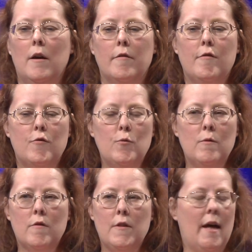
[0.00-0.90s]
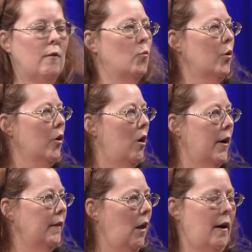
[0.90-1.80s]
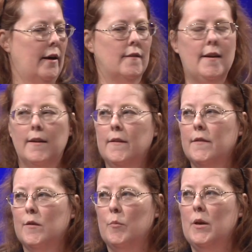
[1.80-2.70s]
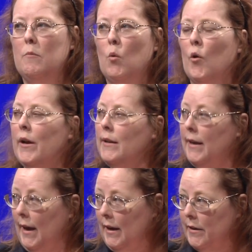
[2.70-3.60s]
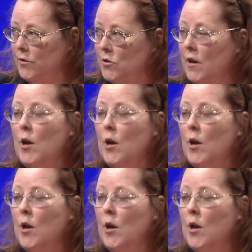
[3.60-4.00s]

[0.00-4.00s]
students that were online tended to be more engaged,